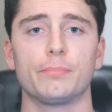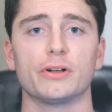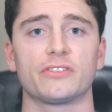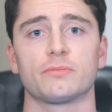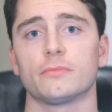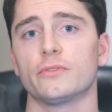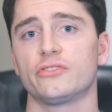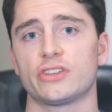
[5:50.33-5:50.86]
but
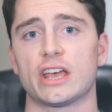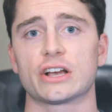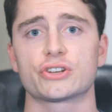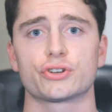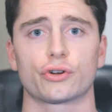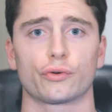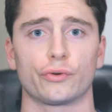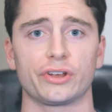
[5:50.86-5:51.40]
some of his
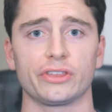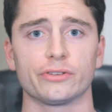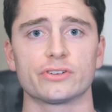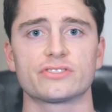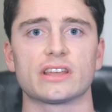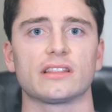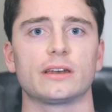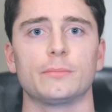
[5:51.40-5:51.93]
extracurriculars
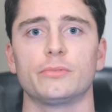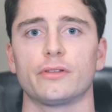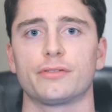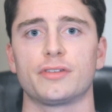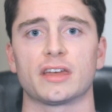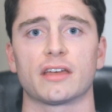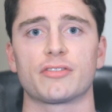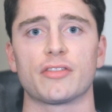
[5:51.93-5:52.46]
that led him to
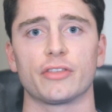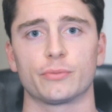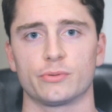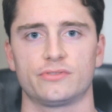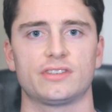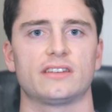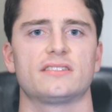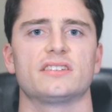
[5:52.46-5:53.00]
think that this
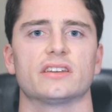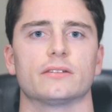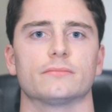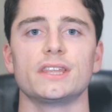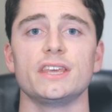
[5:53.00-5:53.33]
was sentient.